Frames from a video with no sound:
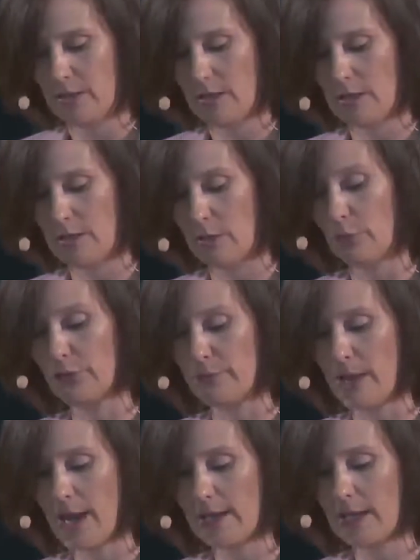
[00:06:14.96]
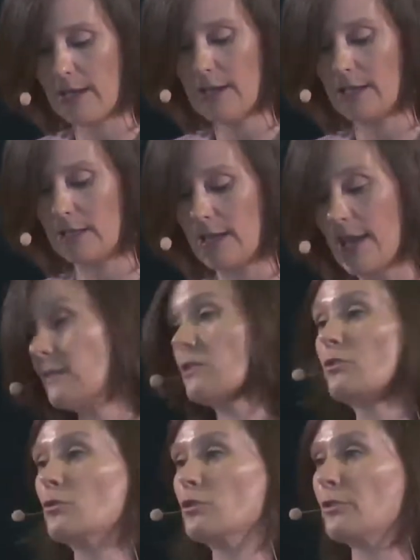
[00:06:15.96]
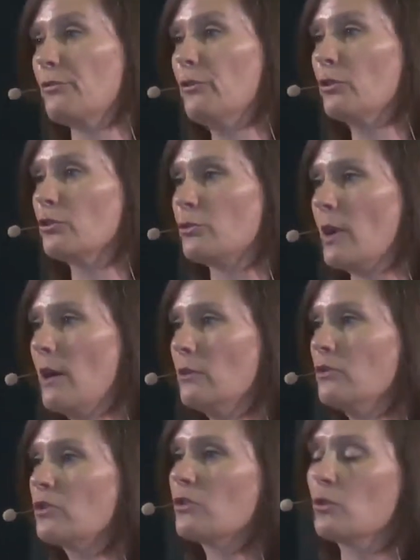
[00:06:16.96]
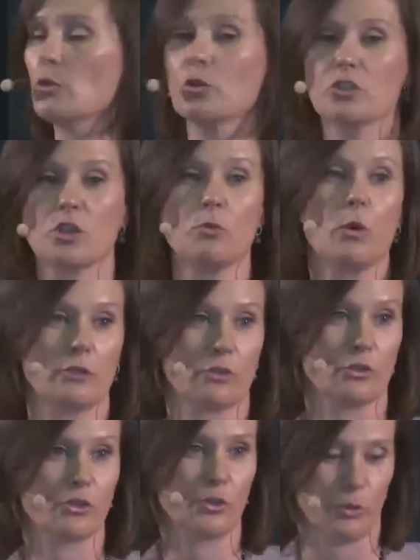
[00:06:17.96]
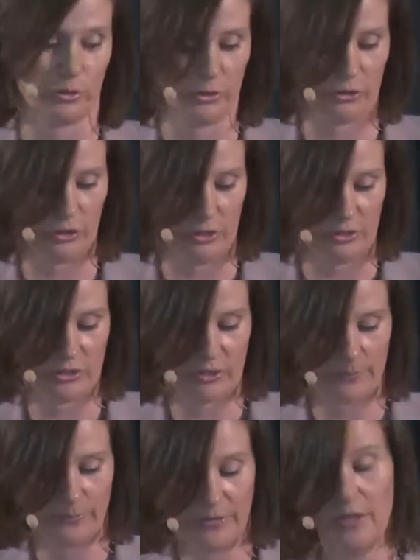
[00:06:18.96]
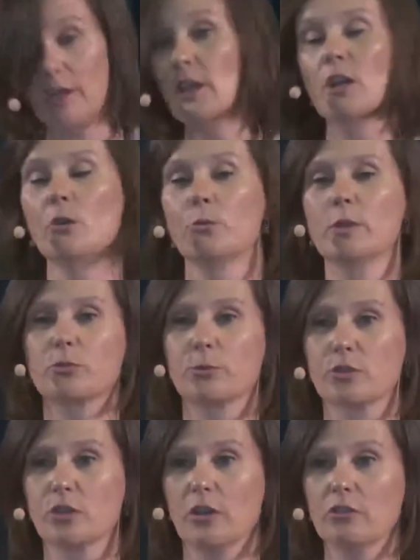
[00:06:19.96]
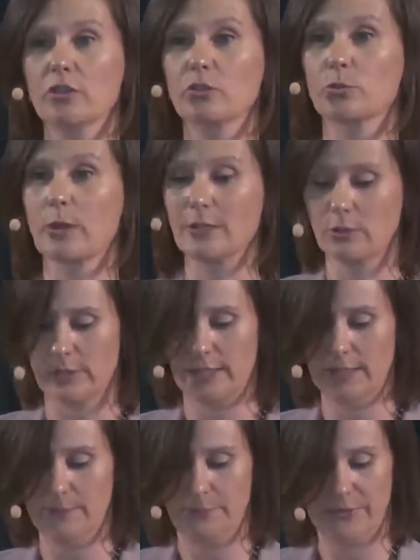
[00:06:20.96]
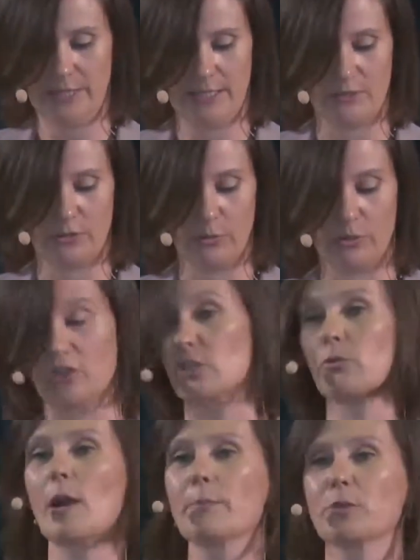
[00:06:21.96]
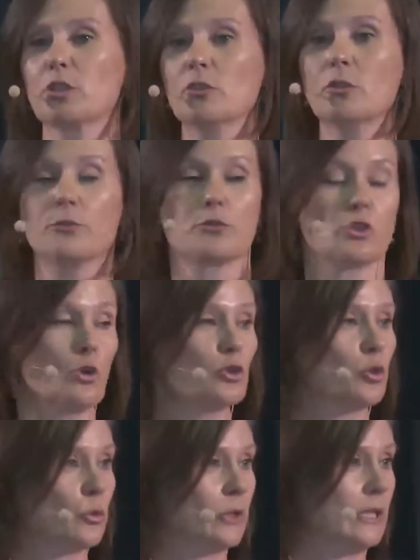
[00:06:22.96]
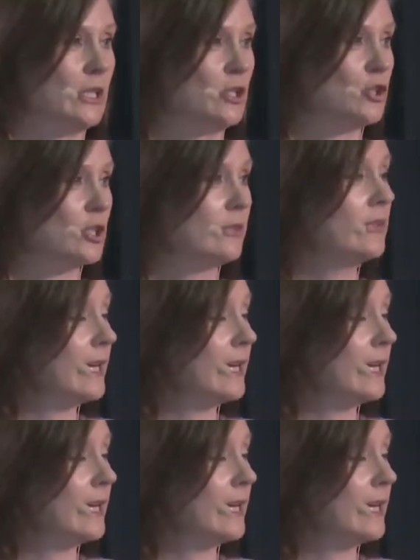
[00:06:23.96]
Uh, of the Maya had led to severe droughts causing water shortages, which resulted gradually into a disruption of social cohesion